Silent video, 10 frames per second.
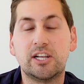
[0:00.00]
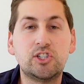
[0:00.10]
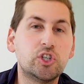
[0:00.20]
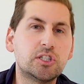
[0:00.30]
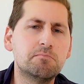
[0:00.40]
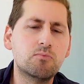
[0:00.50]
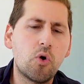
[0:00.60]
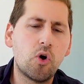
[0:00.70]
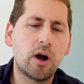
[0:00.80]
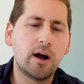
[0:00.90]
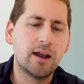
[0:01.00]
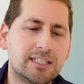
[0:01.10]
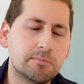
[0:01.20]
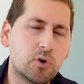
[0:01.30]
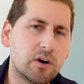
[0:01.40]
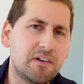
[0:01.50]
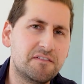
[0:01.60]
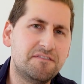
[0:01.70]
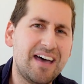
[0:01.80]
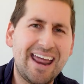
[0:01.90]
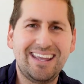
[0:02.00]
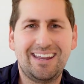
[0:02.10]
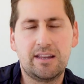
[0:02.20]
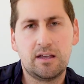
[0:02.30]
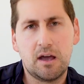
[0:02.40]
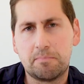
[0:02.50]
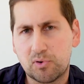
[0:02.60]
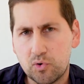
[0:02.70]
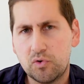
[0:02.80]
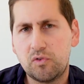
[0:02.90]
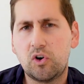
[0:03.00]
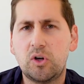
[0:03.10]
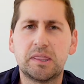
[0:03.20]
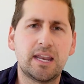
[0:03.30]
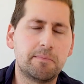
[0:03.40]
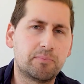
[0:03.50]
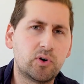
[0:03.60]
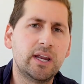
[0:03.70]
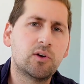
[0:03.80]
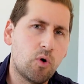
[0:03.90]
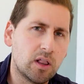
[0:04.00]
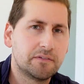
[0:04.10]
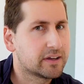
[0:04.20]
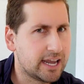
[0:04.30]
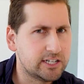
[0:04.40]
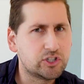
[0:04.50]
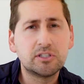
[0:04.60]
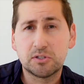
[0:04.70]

It's just more of a vetted approval than a pre-qualification.